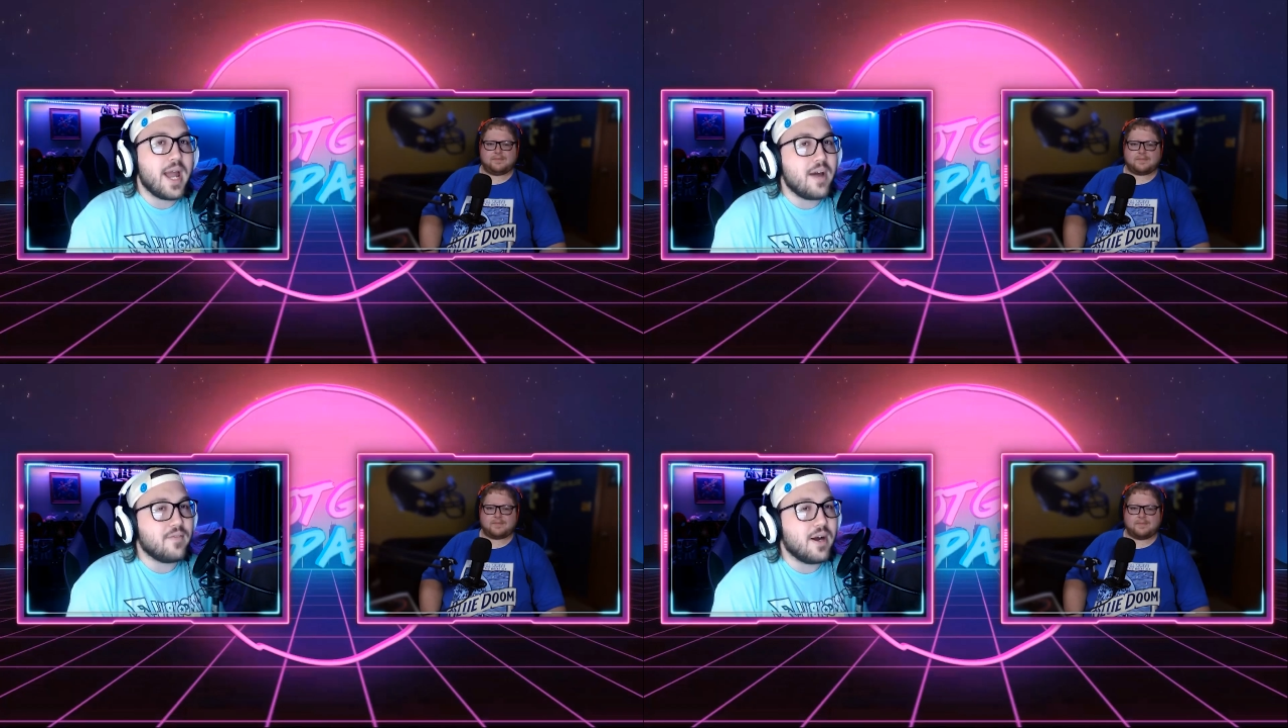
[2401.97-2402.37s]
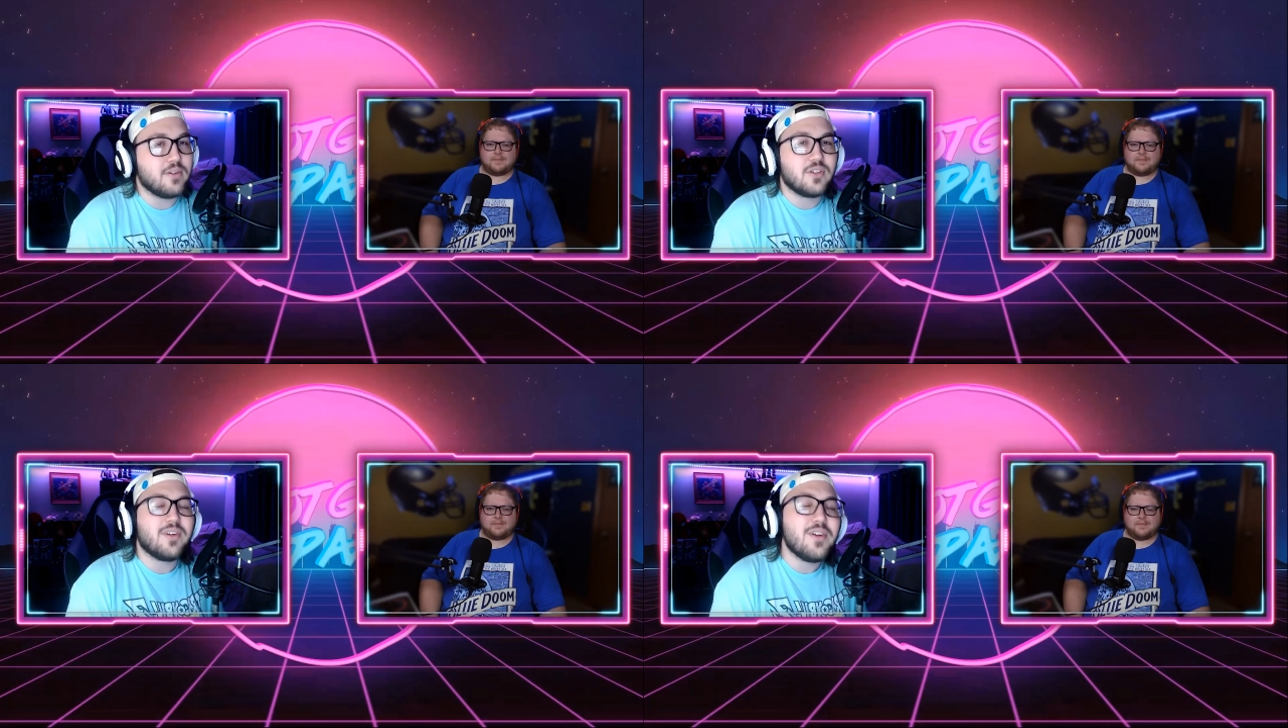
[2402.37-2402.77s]
hours.
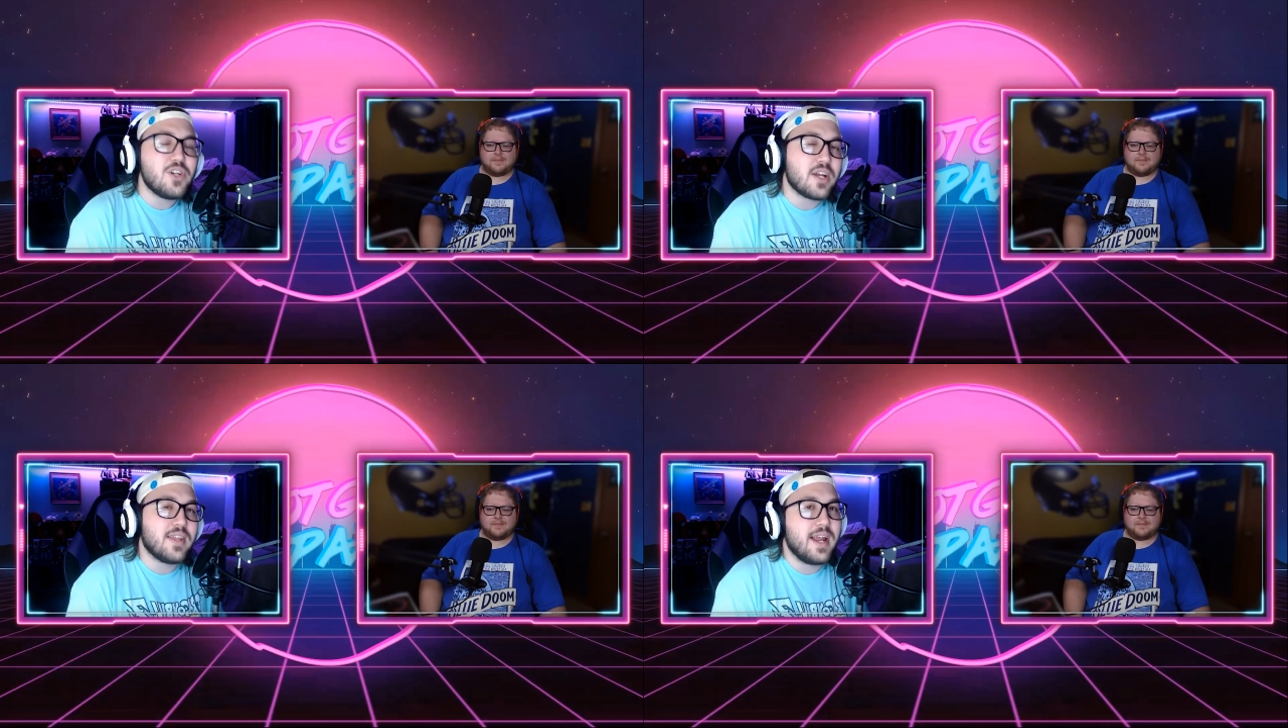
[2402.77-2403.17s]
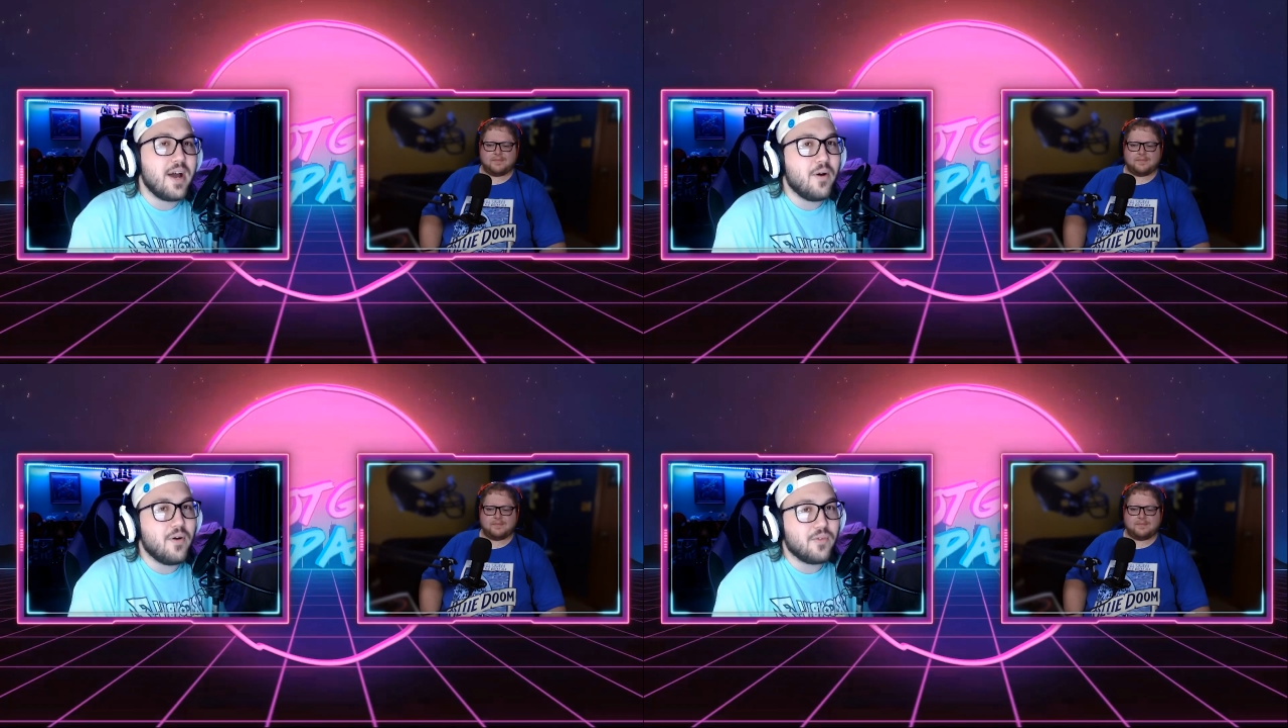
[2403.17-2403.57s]
So go check that
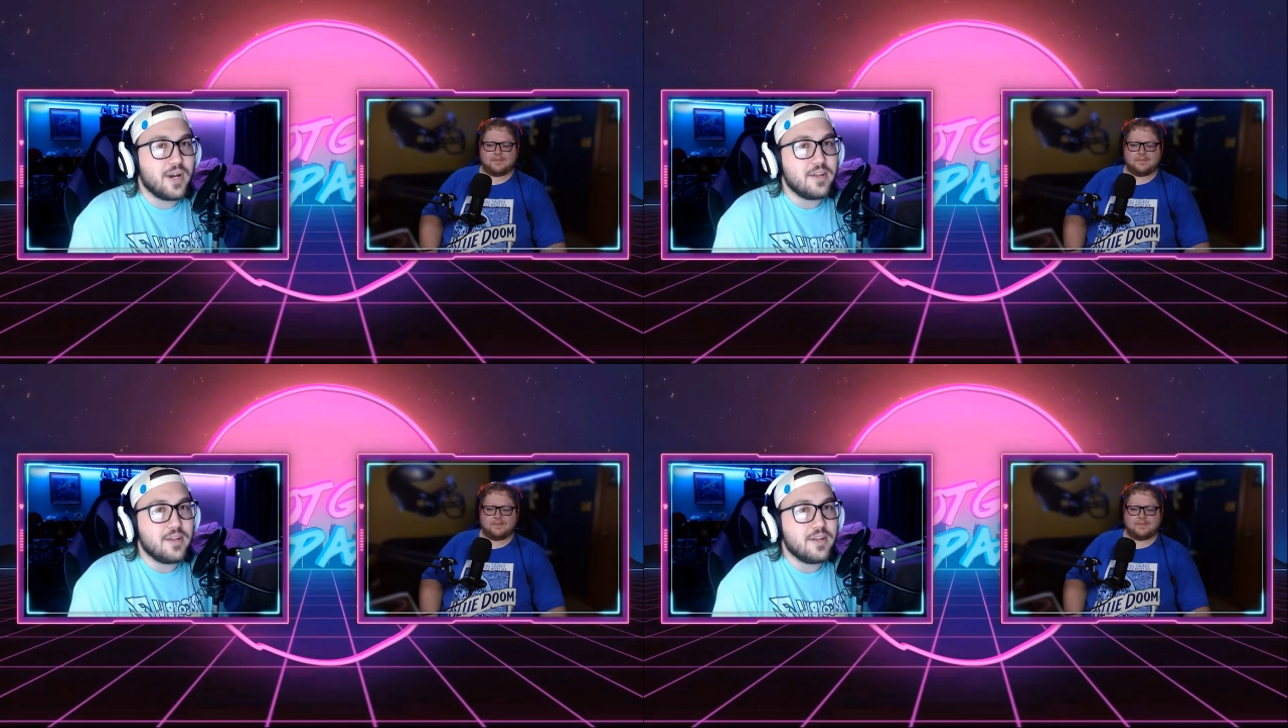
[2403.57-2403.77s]
out over at